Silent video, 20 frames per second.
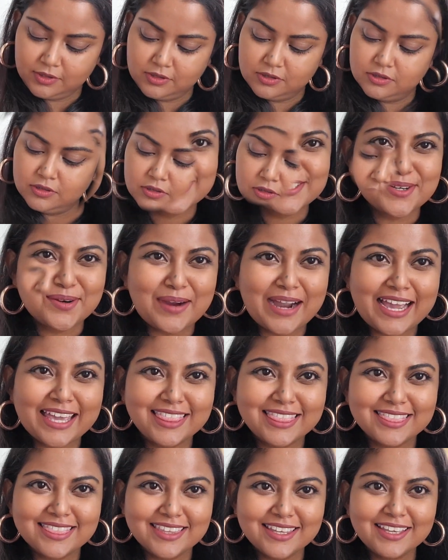So I
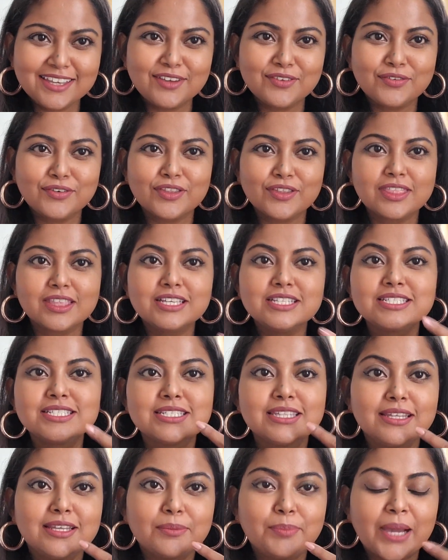think for this
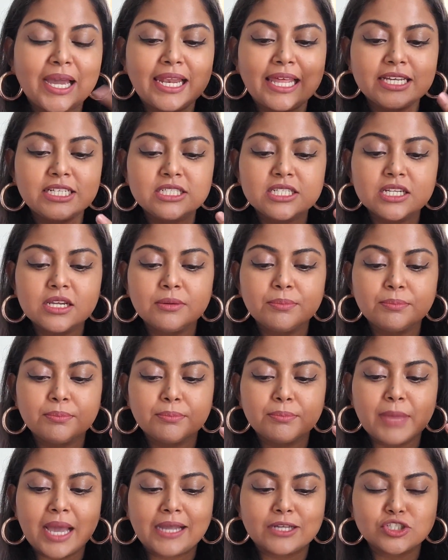lip, I like to
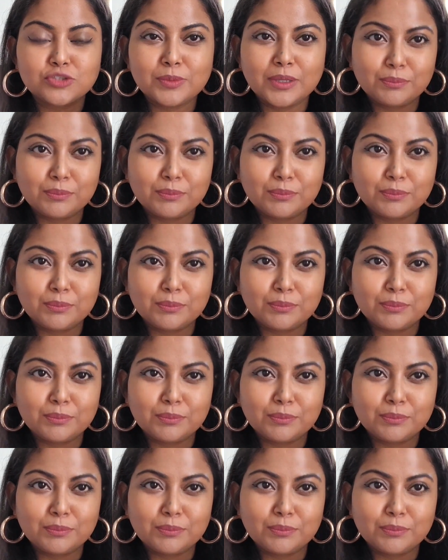match my